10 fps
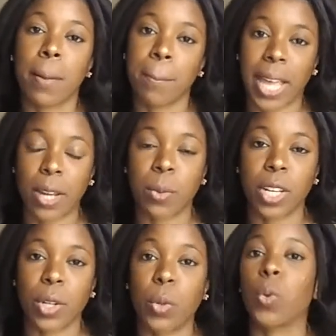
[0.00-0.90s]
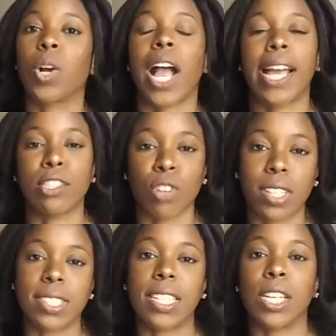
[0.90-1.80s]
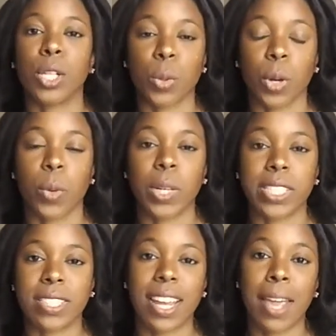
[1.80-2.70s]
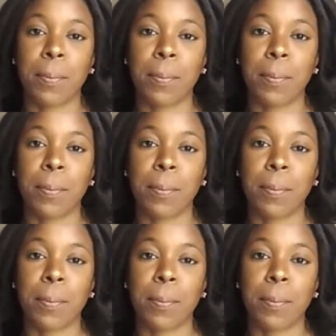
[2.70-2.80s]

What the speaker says: Plaquenil or hydroxychloroquine today.